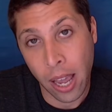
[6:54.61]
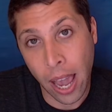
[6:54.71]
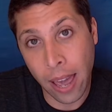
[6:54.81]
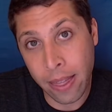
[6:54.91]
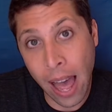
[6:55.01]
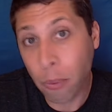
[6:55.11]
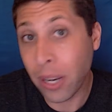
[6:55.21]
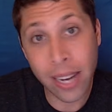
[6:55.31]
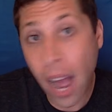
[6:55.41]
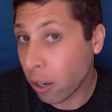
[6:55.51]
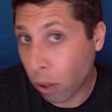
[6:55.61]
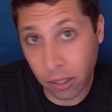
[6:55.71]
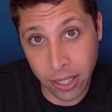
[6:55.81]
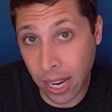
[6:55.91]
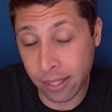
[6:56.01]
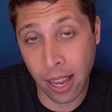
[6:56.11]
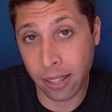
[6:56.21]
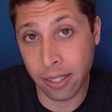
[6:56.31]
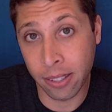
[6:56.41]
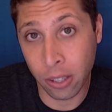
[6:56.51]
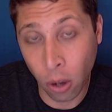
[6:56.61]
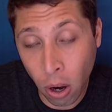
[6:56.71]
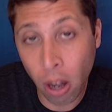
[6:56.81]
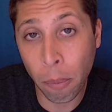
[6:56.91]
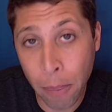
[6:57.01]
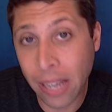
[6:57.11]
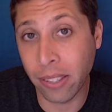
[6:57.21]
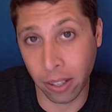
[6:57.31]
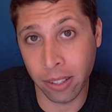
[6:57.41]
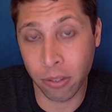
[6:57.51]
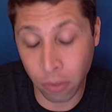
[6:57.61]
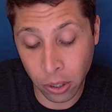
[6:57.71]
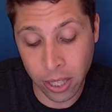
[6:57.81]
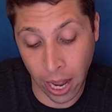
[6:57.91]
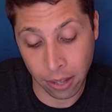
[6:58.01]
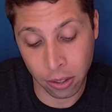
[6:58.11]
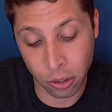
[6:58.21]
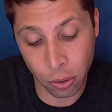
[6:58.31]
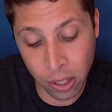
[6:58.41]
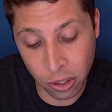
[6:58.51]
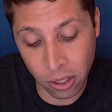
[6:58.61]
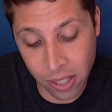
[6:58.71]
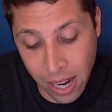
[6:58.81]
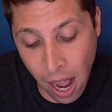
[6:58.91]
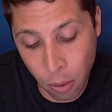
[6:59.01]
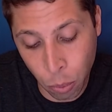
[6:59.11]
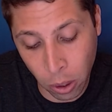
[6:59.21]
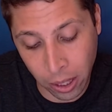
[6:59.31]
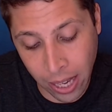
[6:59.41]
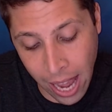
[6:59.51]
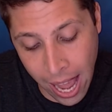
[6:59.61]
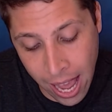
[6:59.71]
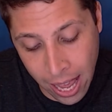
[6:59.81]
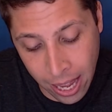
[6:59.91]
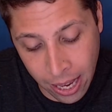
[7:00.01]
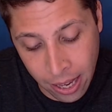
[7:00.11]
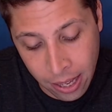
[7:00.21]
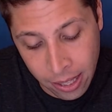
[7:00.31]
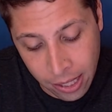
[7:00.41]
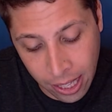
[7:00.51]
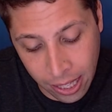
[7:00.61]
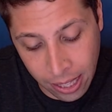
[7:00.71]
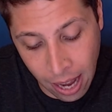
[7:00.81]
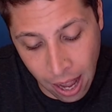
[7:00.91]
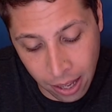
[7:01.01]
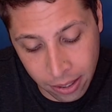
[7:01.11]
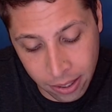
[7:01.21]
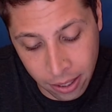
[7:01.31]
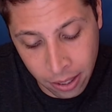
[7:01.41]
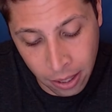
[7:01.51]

and that would not cross the x-axis at all based on this vertex. So this does not work. A cannot